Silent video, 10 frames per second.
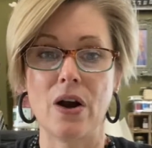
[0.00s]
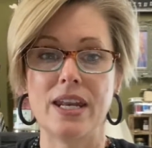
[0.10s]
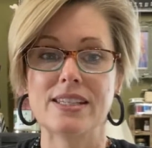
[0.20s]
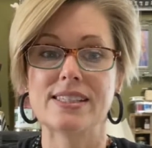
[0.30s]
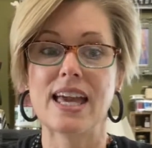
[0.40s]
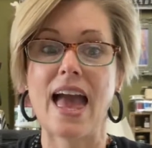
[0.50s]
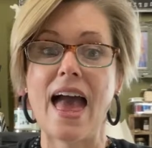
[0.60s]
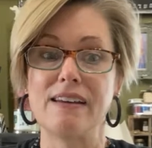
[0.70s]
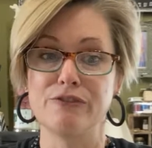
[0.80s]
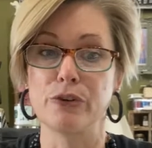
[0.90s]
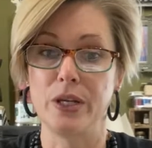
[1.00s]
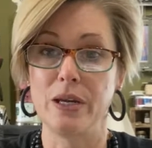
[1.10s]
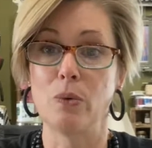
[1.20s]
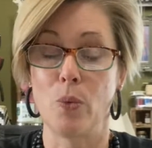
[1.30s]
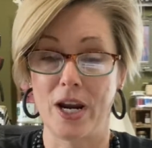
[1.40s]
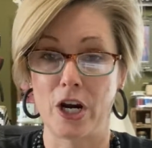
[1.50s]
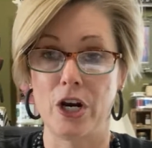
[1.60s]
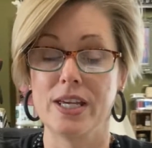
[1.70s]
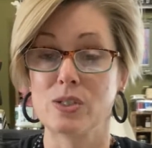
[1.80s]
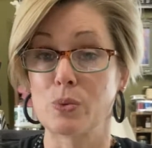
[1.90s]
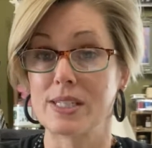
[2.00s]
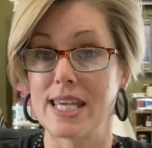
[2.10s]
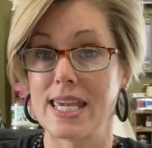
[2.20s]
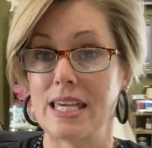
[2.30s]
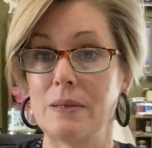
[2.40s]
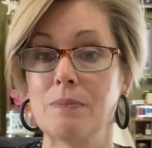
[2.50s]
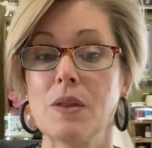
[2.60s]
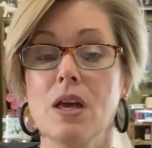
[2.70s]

and it's everywhere, is rattan.